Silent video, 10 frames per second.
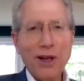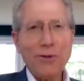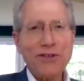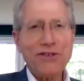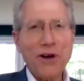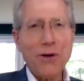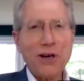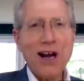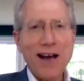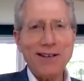with Joe
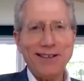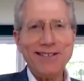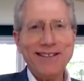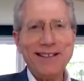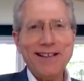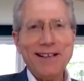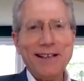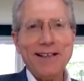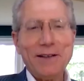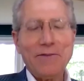Connell,
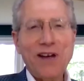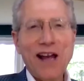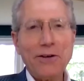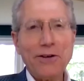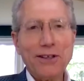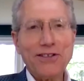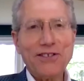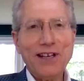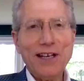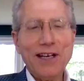the founder and
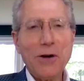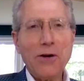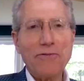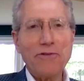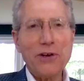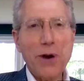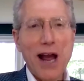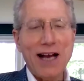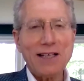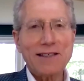CEO of
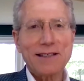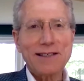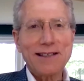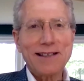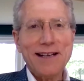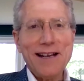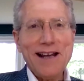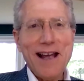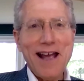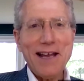NeuEsse.
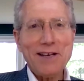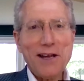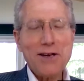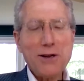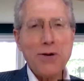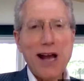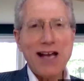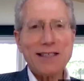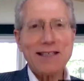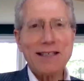And
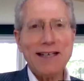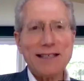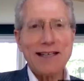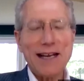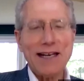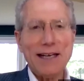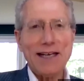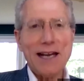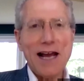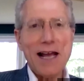NeuEsse is
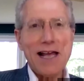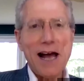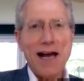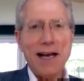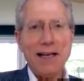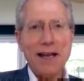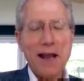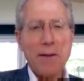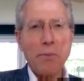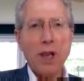an
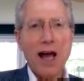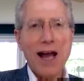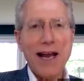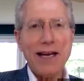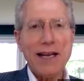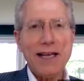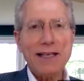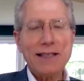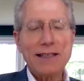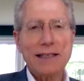applied
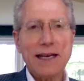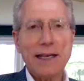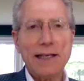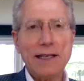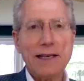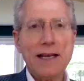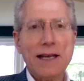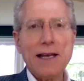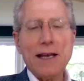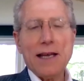skin
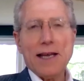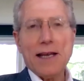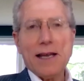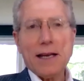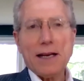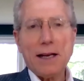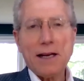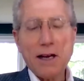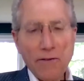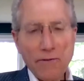
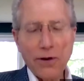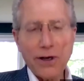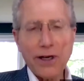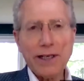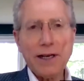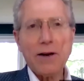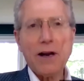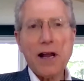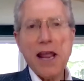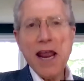covering
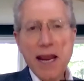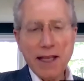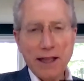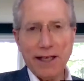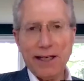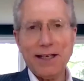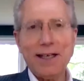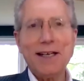healing